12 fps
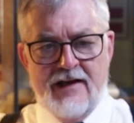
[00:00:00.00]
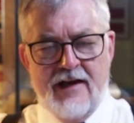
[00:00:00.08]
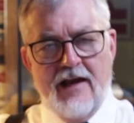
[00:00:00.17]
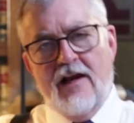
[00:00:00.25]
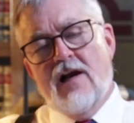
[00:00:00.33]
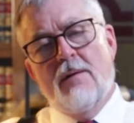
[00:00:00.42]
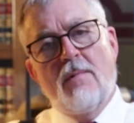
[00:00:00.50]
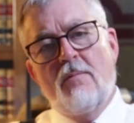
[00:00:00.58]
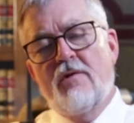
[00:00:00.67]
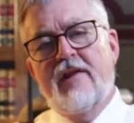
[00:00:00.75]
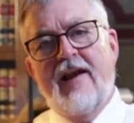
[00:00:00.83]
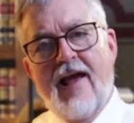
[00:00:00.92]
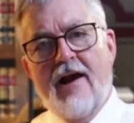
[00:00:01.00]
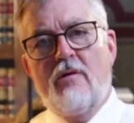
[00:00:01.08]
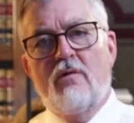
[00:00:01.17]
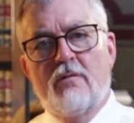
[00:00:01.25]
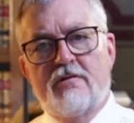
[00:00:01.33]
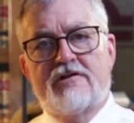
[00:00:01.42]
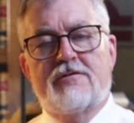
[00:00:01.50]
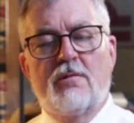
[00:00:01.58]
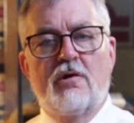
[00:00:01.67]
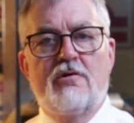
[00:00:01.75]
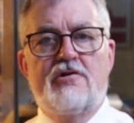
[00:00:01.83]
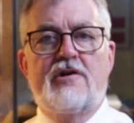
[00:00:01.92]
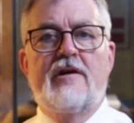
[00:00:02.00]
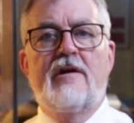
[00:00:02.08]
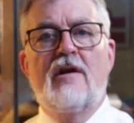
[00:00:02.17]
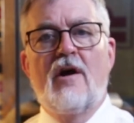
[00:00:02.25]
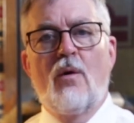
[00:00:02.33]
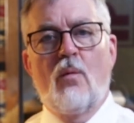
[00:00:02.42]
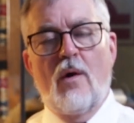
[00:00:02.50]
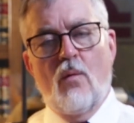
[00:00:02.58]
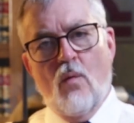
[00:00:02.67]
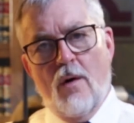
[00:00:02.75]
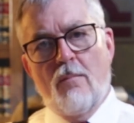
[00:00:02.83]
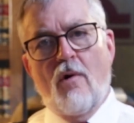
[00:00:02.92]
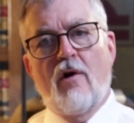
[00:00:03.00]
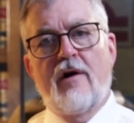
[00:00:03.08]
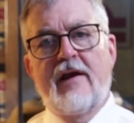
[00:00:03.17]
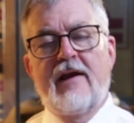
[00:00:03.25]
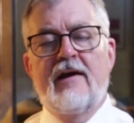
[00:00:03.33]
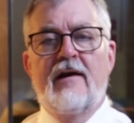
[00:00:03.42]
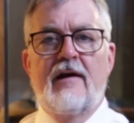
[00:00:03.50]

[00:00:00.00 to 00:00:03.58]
and come up with an equitable solution when one party